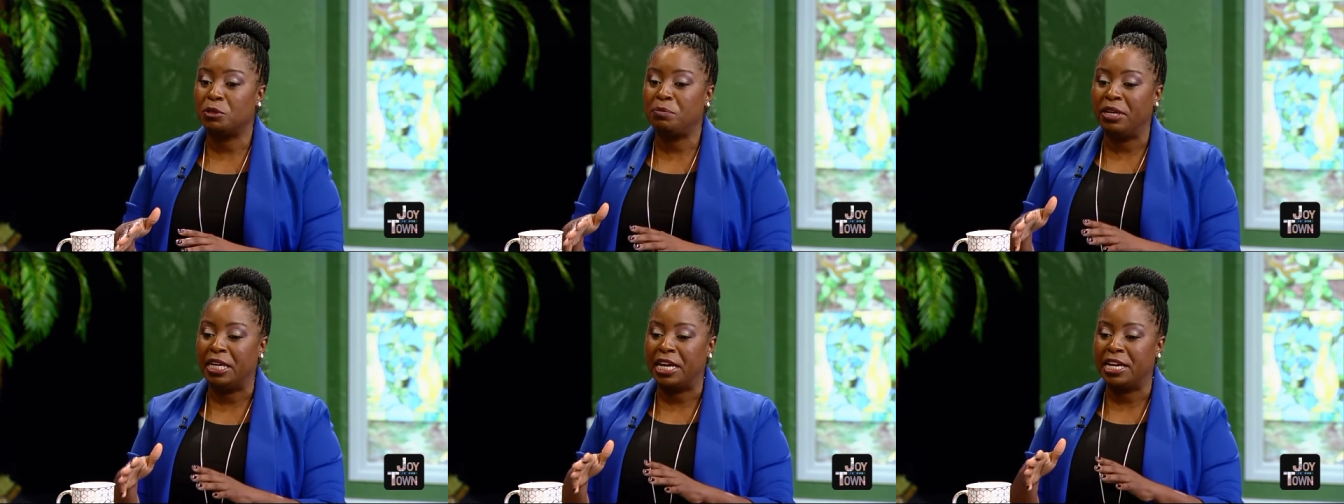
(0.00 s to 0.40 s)

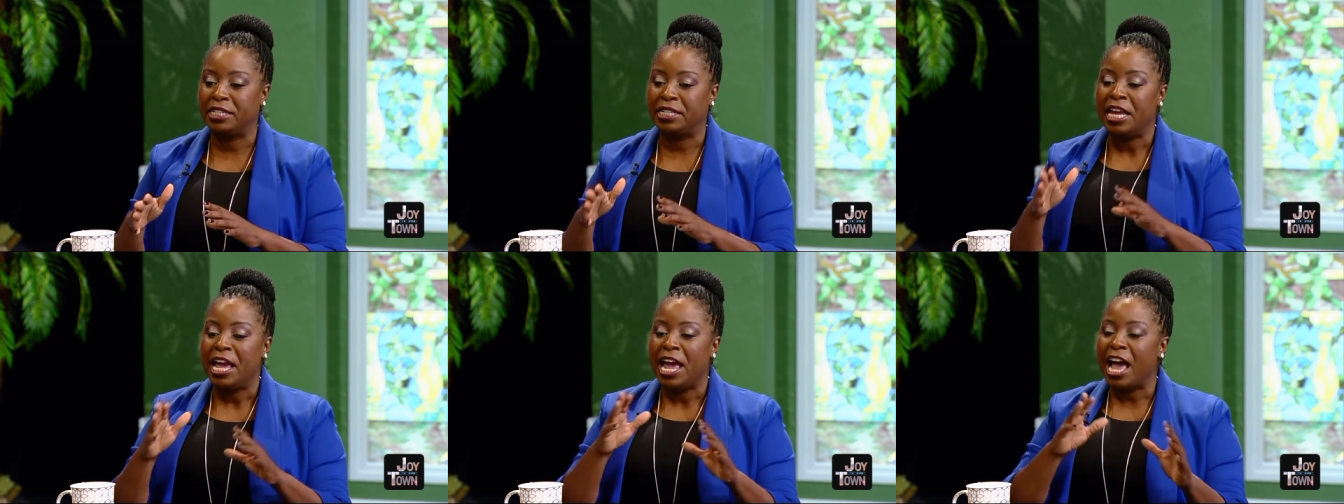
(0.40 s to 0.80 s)
because
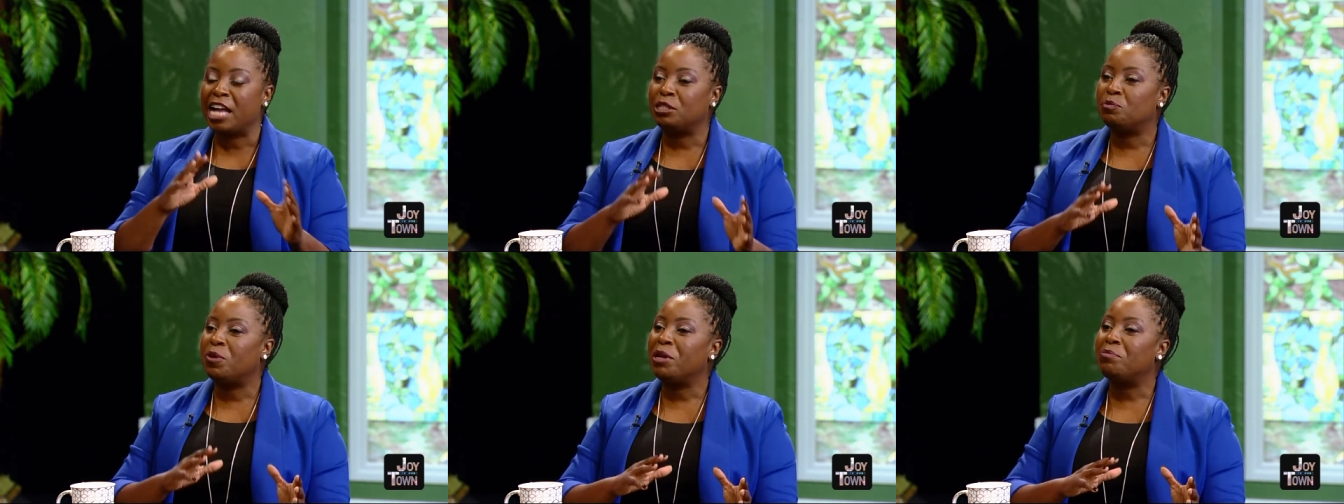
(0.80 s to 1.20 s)

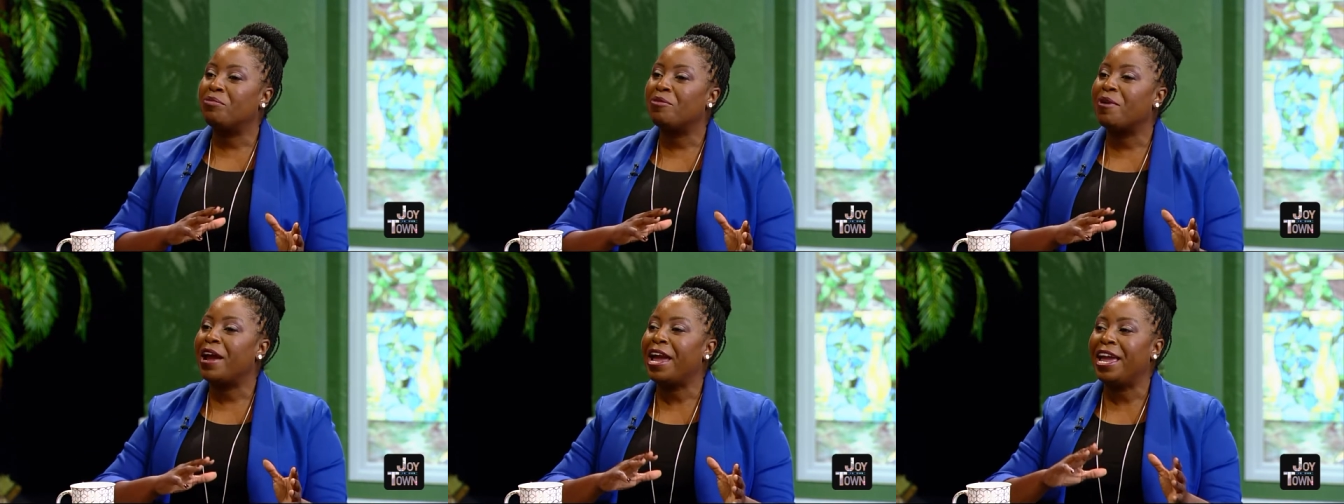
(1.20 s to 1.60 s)
as we
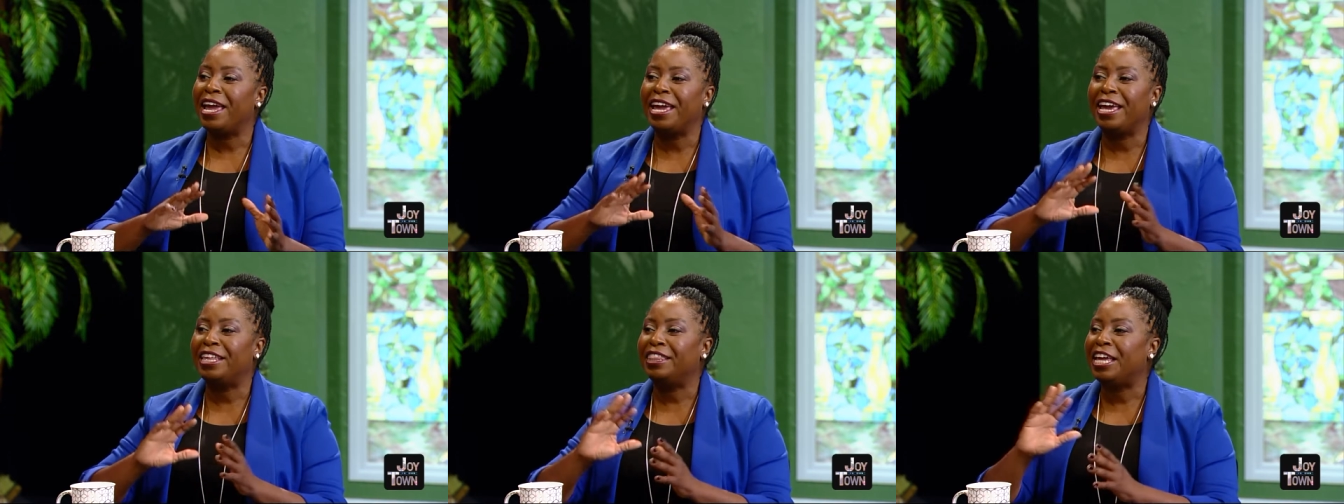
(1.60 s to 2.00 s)
pray
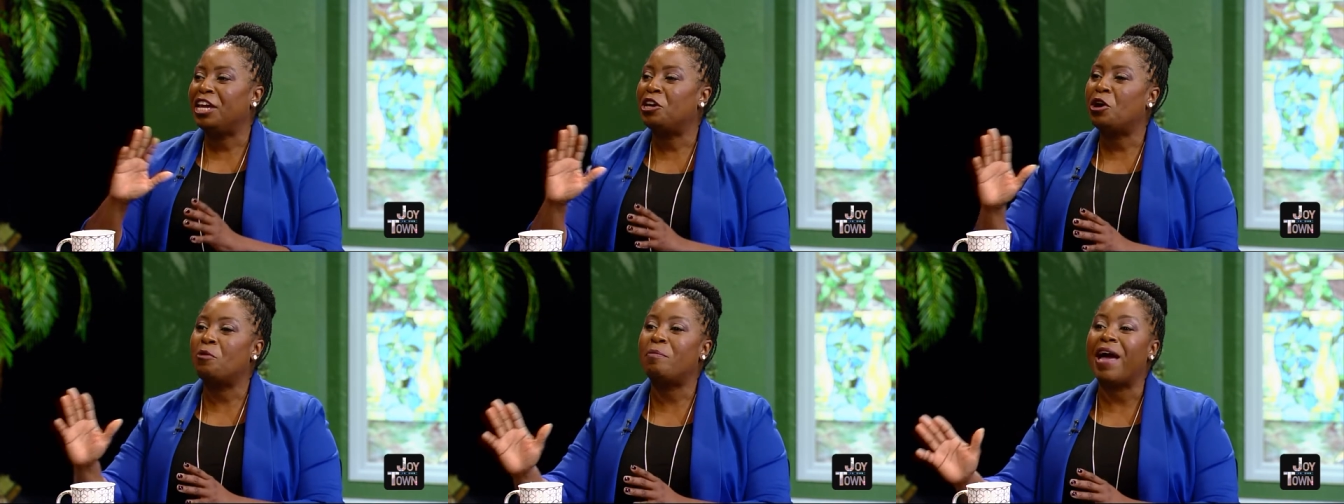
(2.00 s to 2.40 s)
and they
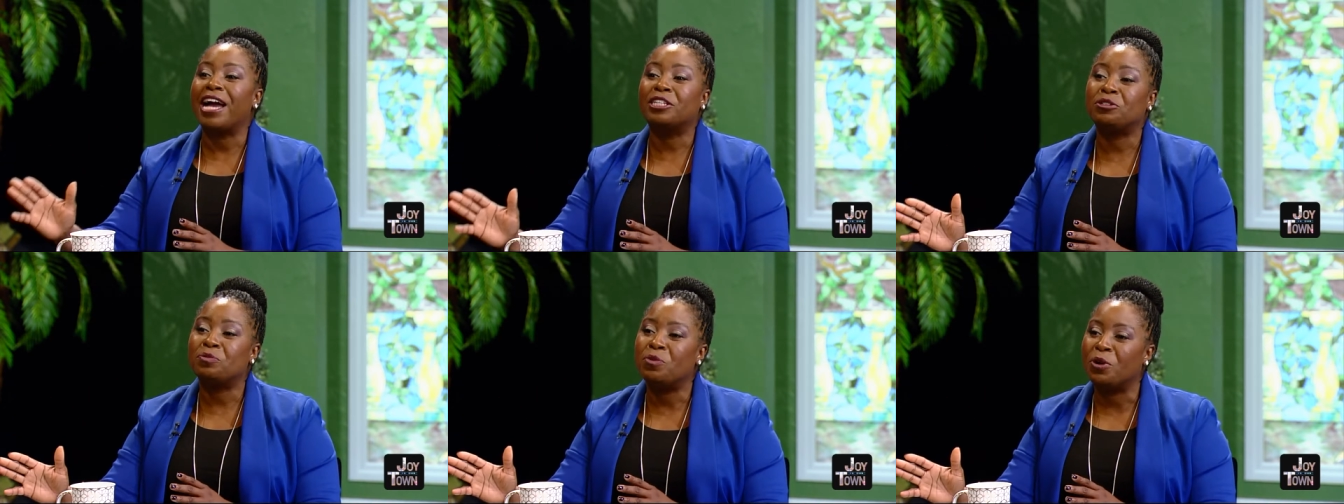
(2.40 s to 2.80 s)
go back
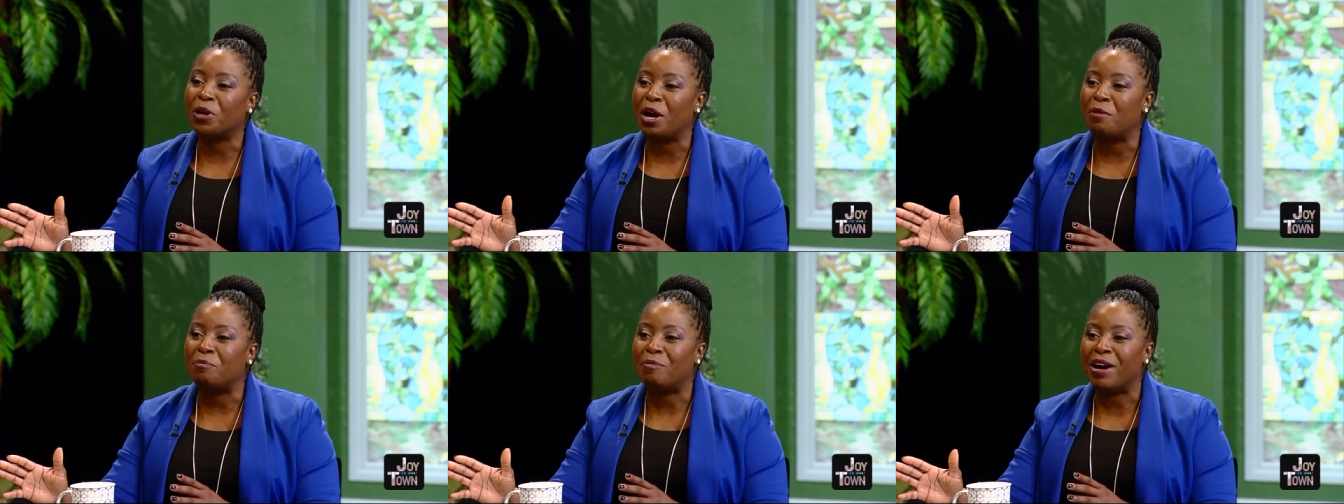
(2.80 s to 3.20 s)
to work
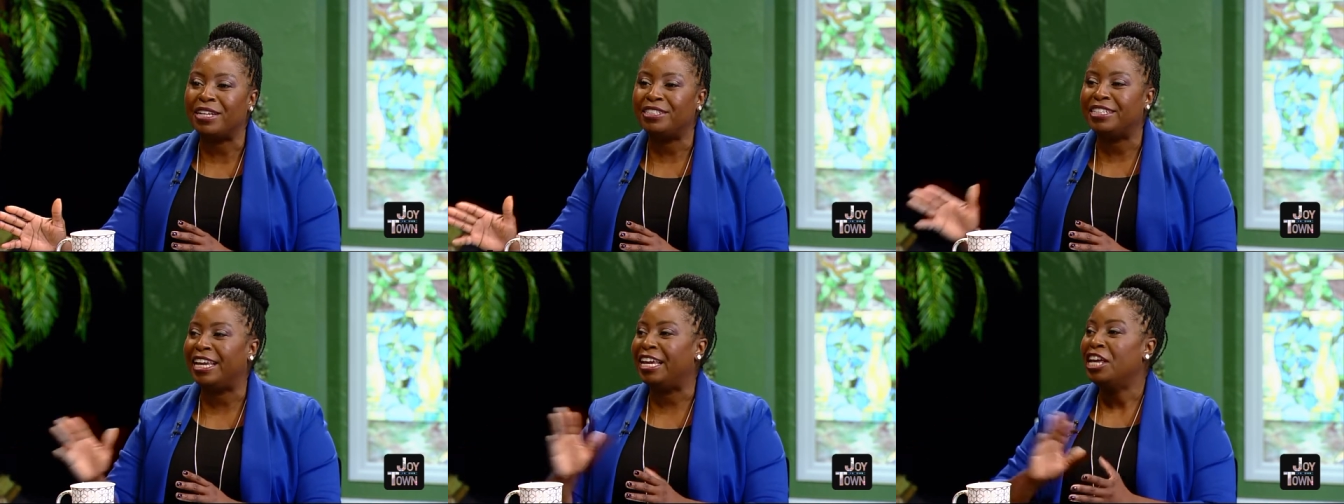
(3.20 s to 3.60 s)
on
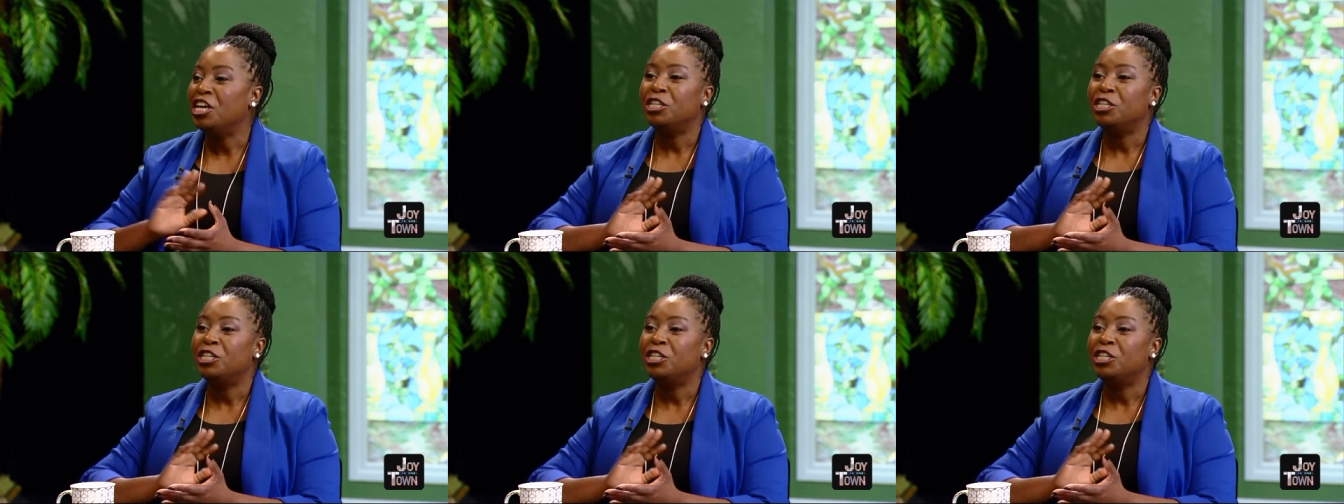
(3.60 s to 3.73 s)
Monday